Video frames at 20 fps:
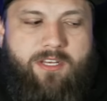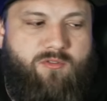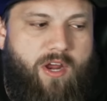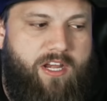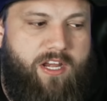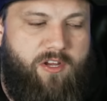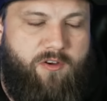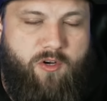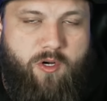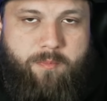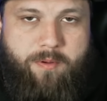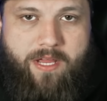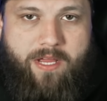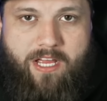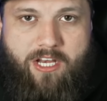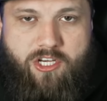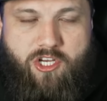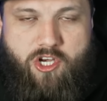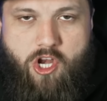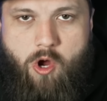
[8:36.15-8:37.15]
trading group
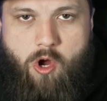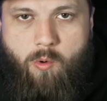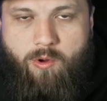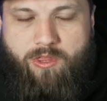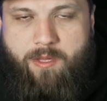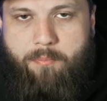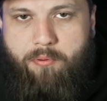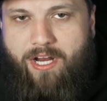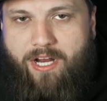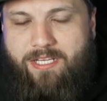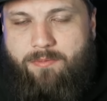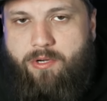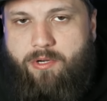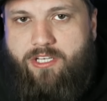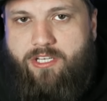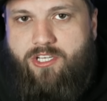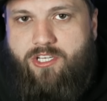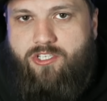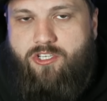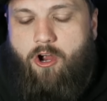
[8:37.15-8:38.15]
to know what the price
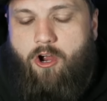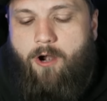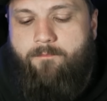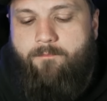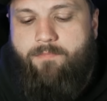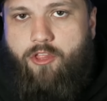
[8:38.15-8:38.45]
predictions are.